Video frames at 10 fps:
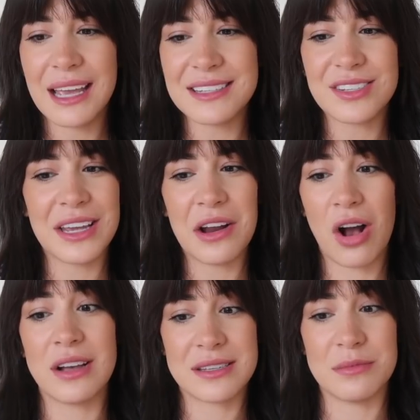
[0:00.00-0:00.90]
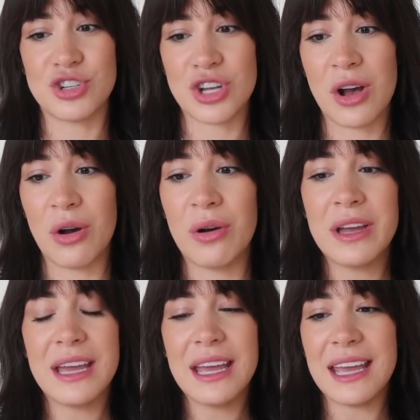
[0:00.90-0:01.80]
it's an awesome show.
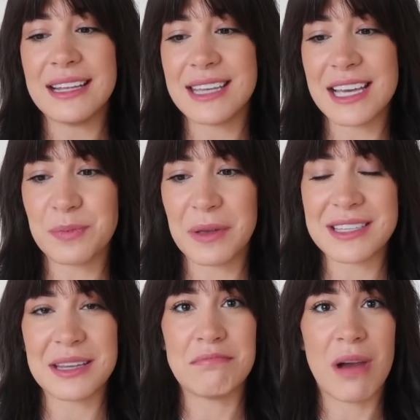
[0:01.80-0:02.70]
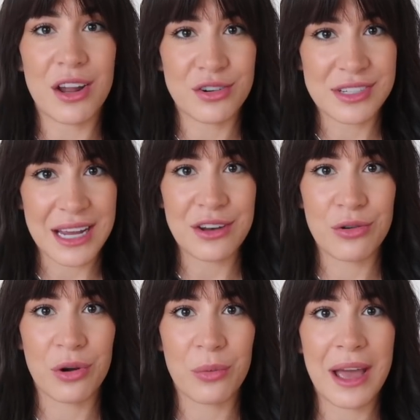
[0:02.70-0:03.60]
It takes place in modern day
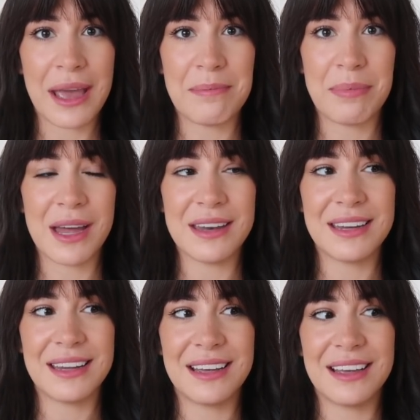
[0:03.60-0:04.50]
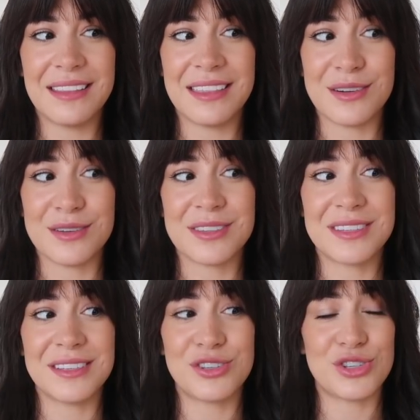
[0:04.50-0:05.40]
Norway, but there's
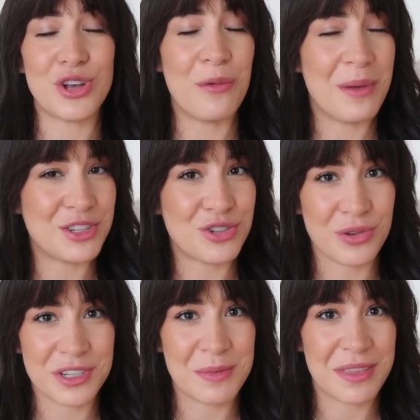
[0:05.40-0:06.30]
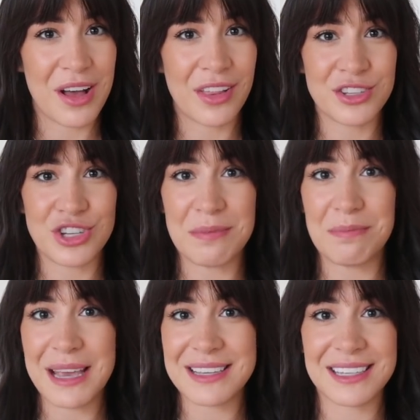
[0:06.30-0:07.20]
so much Norse mythology.
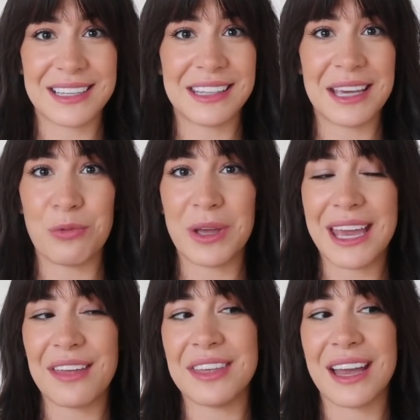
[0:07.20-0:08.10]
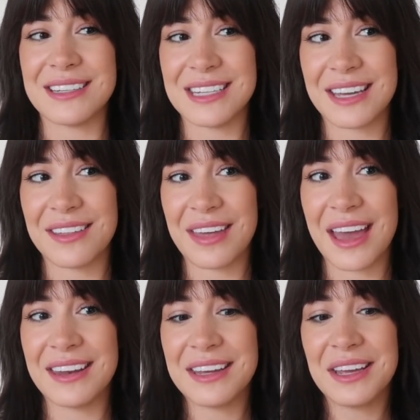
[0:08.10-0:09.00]
Basically, we get the idea
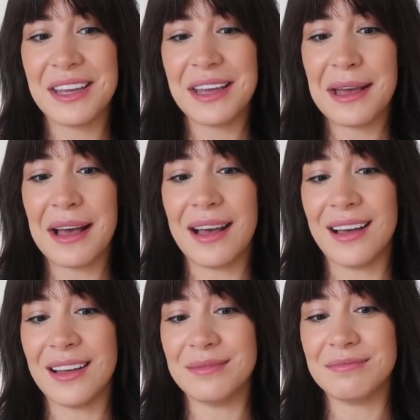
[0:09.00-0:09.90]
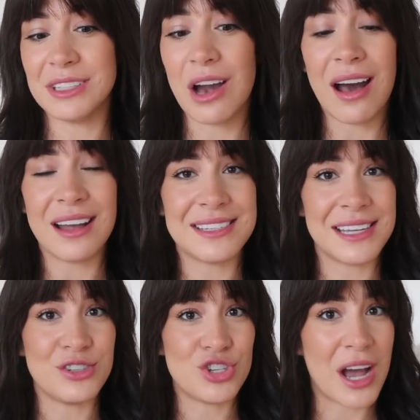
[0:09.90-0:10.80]
that gods
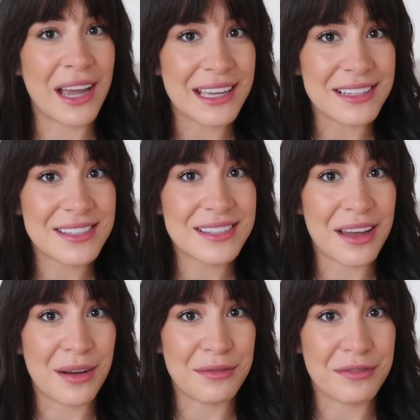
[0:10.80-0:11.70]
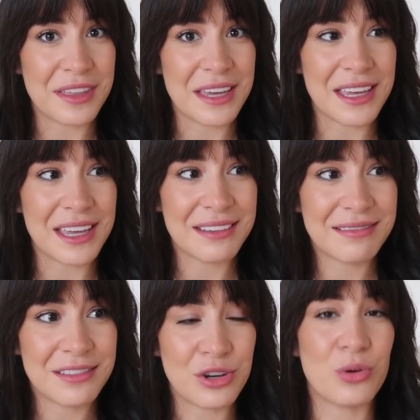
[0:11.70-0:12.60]
and giants of the
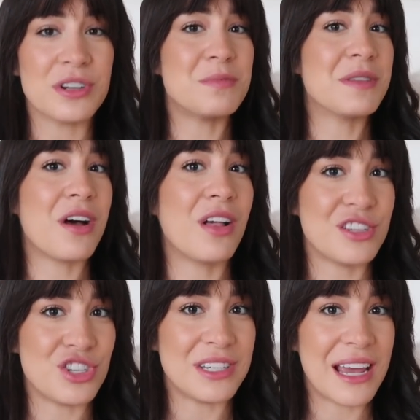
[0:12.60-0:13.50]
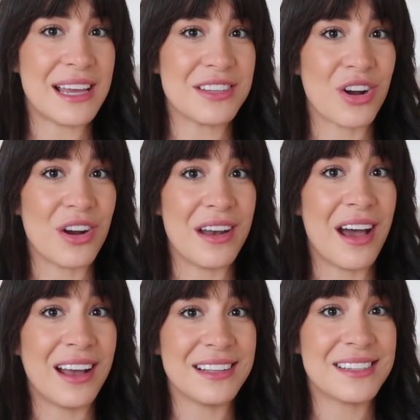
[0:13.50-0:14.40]
Norse mythology days are
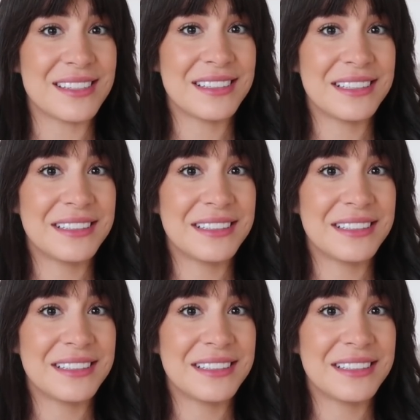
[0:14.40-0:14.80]
not